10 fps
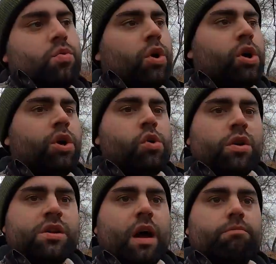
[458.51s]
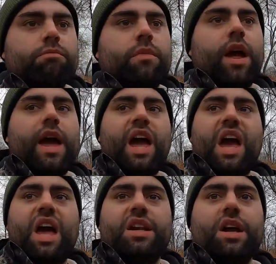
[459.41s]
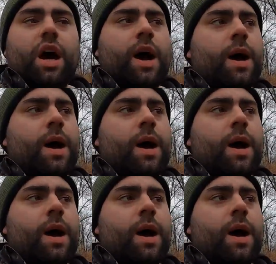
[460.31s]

work on your time. And